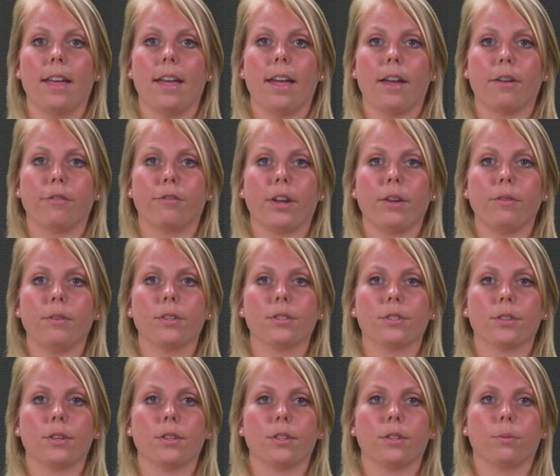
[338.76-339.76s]
and very
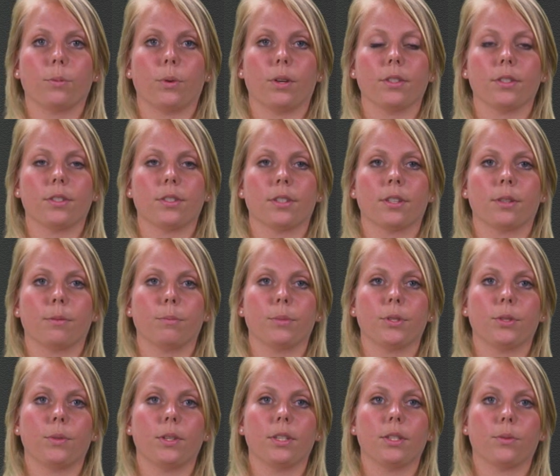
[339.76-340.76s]
uncertain ones
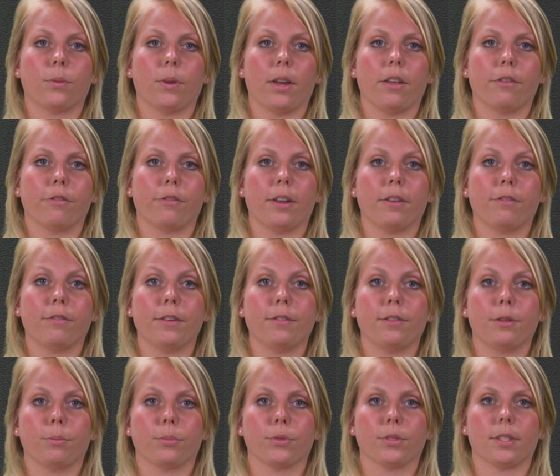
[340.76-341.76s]
between 12 and
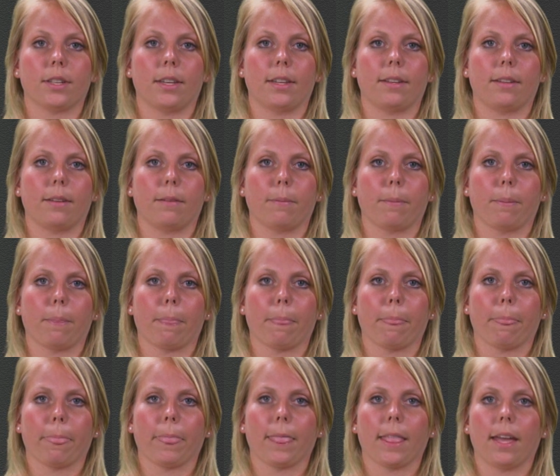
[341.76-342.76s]
15%.
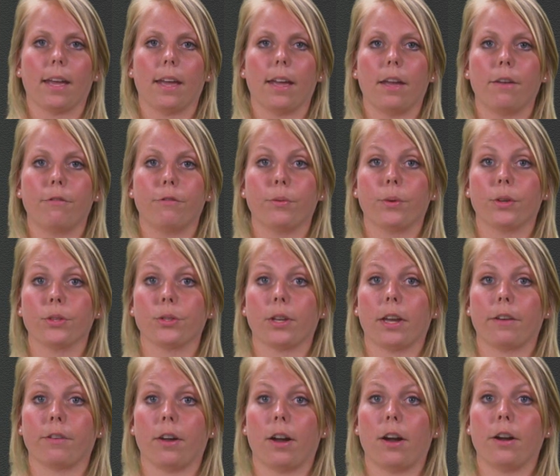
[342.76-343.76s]
If you want to
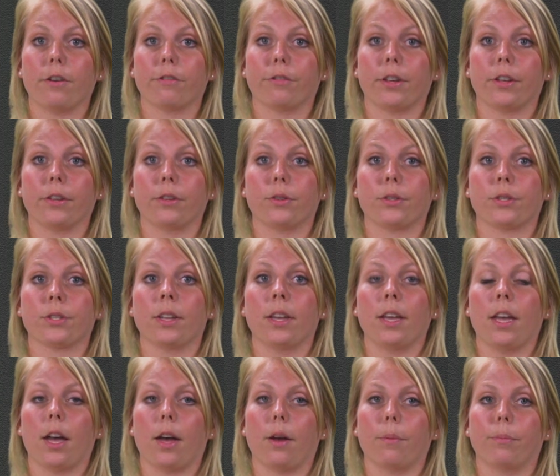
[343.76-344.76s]
have R values
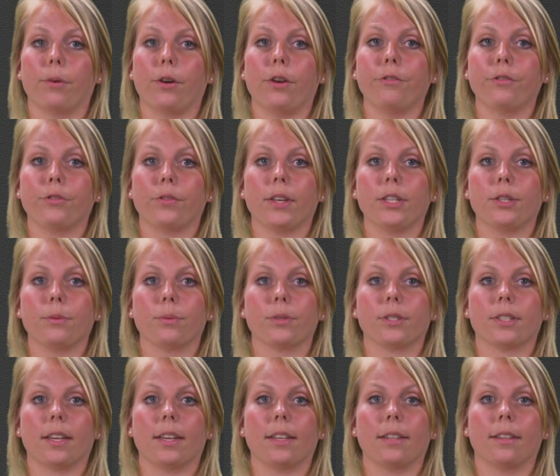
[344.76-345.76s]
above
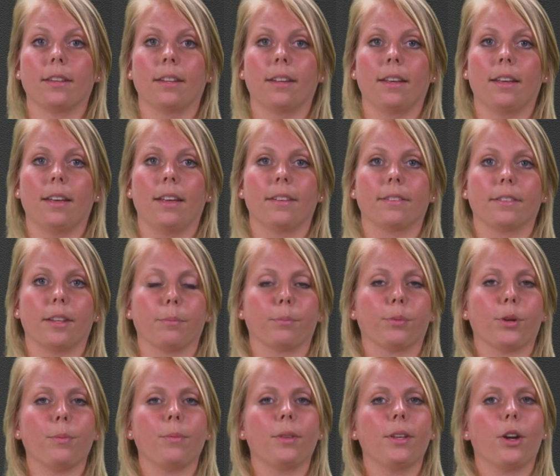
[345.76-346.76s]
20%, then
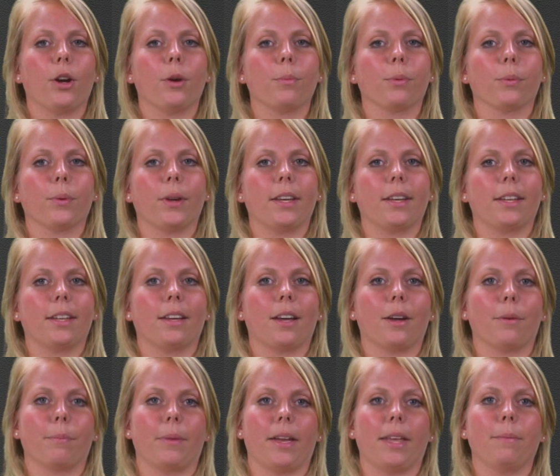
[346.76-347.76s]
probably operating
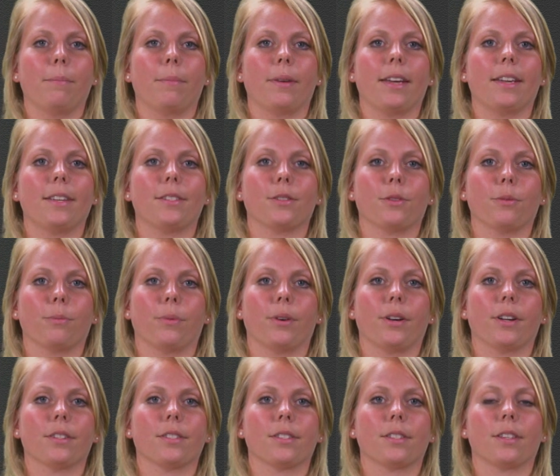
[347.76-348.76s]
a manned base on
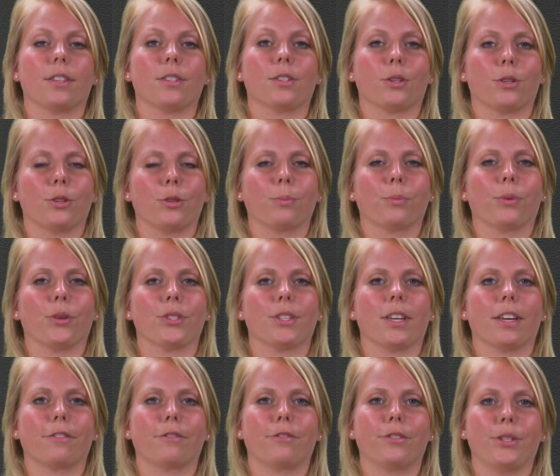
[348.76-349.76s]
Mars is a good
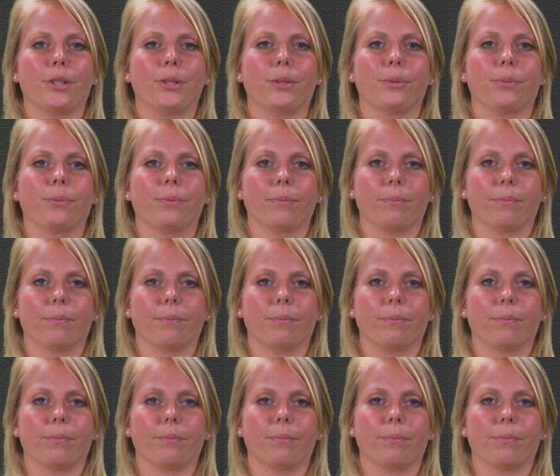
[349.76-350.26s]
project for you.